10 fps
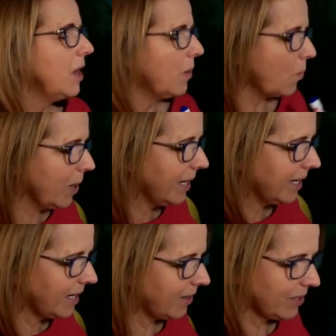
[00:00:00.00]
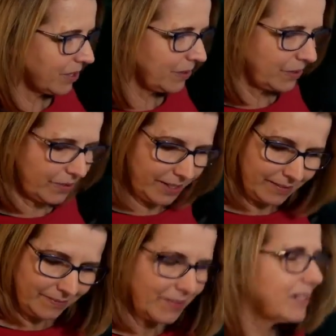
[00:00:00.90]
We need our children
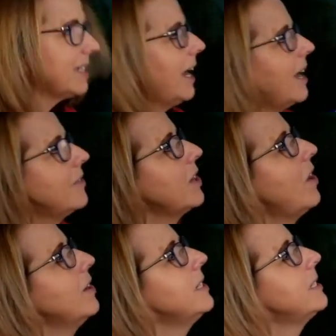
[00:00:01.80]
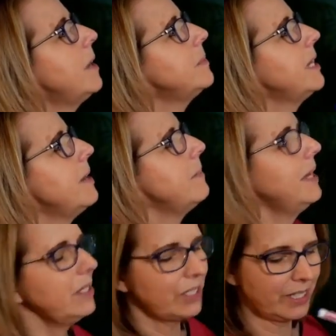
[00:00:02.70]
to have a concept
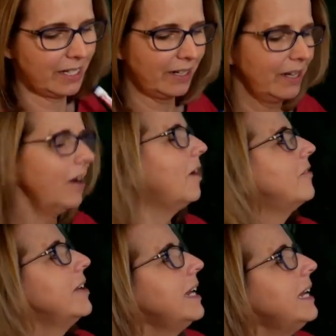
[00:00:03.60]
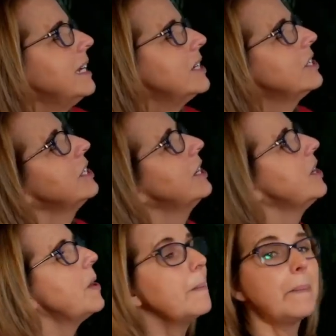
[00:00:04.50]
image of each
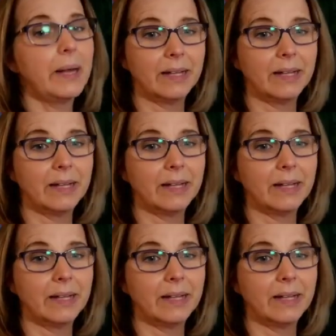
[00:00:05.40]
number.